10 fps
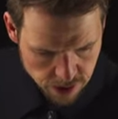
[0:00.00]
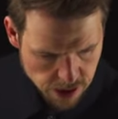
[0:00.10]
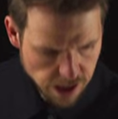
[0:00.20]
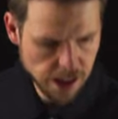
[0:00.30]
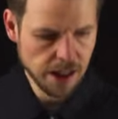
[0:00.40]

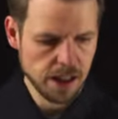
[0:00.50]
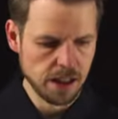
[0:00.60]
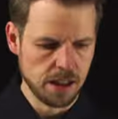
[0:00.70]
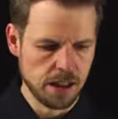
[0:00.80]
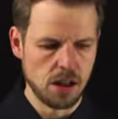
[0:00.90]
I
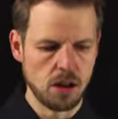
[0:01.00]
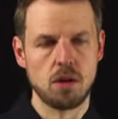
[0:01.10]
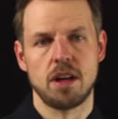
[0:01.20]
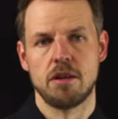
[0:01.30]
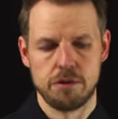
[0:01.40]
now
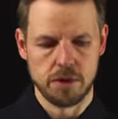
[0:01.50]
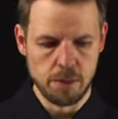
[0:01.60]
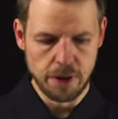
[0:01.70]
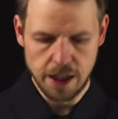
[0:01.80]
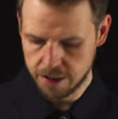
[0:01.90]
have
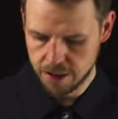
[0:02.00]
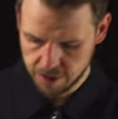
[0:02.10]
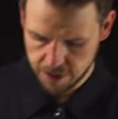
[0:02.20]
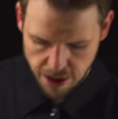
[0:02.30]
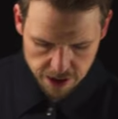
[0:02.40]
applied this,
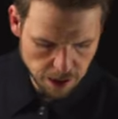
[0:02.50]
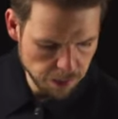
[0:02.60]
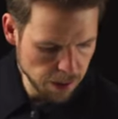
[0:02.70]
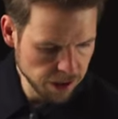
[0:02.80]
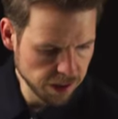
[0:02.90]
and then
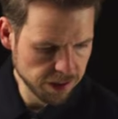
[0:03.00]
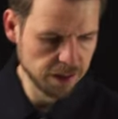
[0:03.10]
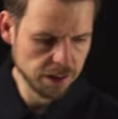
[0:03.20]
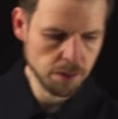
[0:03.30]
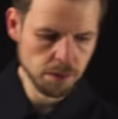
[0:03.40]
maybe the
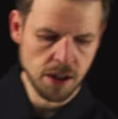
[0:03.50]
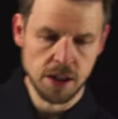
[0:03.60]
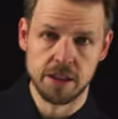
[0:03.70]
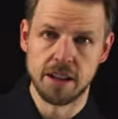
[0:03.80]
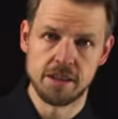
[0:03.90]
system
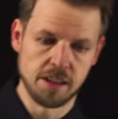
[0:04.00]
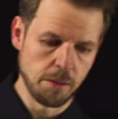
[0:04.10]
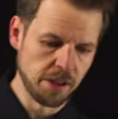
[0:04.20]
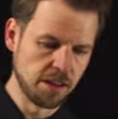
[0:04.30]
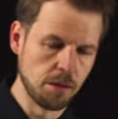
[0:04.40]
does
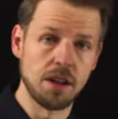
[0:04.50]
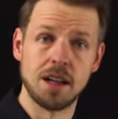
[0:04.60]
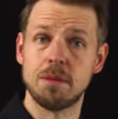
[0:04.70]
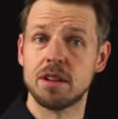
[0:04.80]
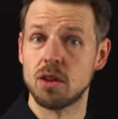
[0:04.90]
something similar,
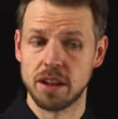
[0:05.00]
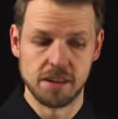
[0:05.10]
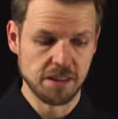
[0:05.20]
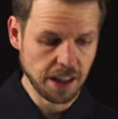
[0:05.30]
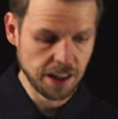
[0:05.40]
but not
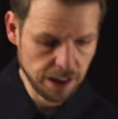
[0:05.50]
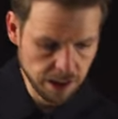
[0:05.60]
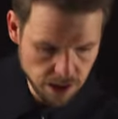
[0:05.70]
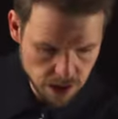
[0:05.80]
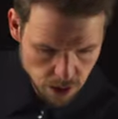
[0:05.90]
exactly
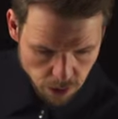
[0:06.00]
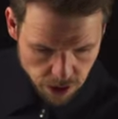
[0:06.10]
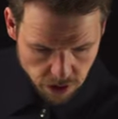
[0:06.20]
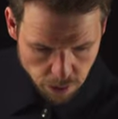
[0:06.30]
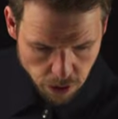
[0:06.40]
what
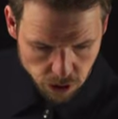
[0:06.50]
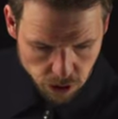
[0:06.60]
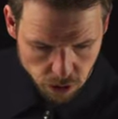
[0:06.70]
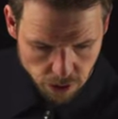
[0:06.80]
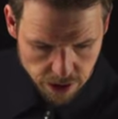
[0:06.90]
it's supposed to
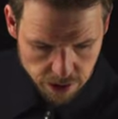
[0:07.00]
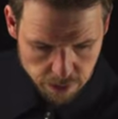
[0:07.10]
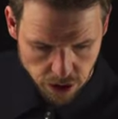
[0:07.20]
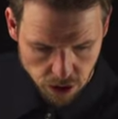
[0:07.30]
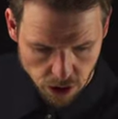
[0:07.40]
do, right?
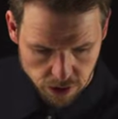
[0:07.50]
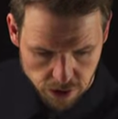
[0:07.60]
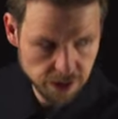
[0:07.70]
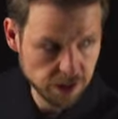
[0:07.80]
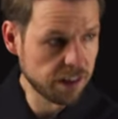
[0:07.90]
Because
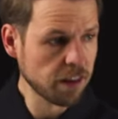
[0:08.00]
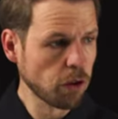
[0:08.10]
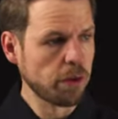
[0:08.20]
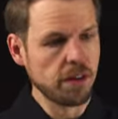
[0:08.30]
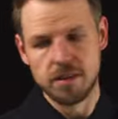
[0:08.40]
there's a
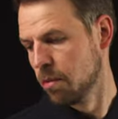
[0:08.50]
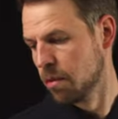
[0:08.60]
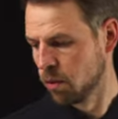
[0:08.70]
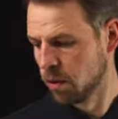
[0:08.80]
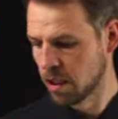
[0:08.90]
discrepancy
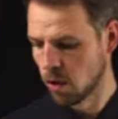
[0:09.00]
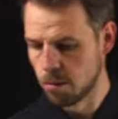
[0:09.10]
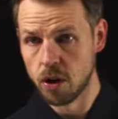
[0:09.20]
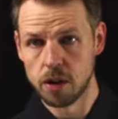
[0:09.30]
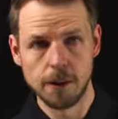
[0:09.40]
between our
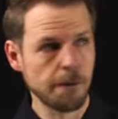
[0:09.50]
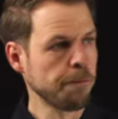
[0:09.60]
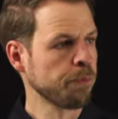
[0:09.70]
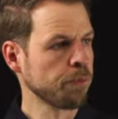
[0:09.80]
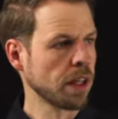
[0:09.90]
model
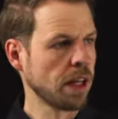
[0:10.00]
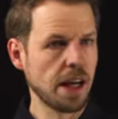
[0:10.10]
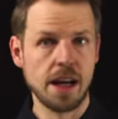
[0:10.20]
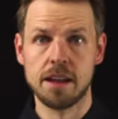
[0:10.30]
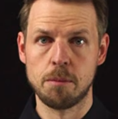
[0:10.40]

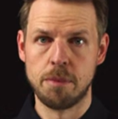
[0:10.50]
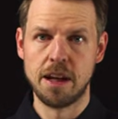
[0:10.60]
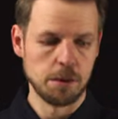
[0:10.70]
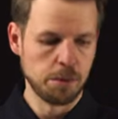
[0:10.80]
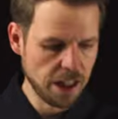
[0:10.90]
and the
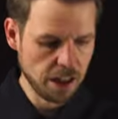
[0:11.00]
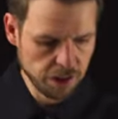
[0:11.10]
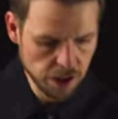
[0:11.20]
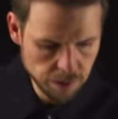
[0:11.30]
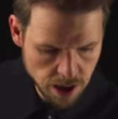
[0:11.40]
planned
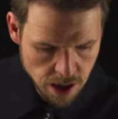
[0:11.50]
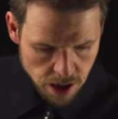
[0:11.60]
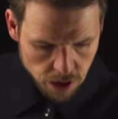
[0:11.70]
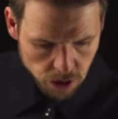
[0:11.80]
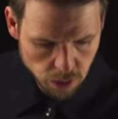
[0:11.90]
behavior.
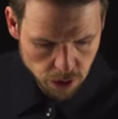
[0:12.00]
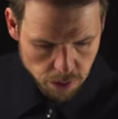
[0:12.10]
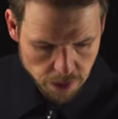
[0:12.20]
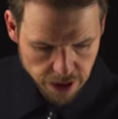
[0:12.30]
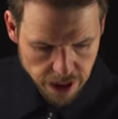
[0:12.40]
So what you
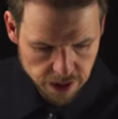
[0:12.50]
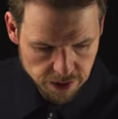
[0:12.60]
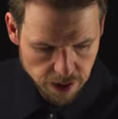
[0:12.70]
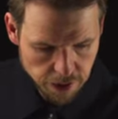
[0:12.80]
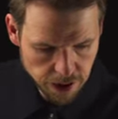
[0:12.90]
may get is
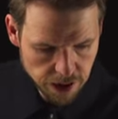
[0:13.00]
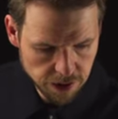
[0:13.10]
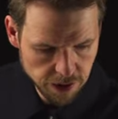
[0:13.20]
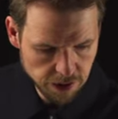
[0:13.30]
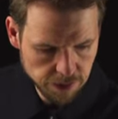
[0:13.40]
something like
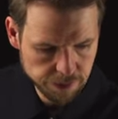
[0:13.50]
this.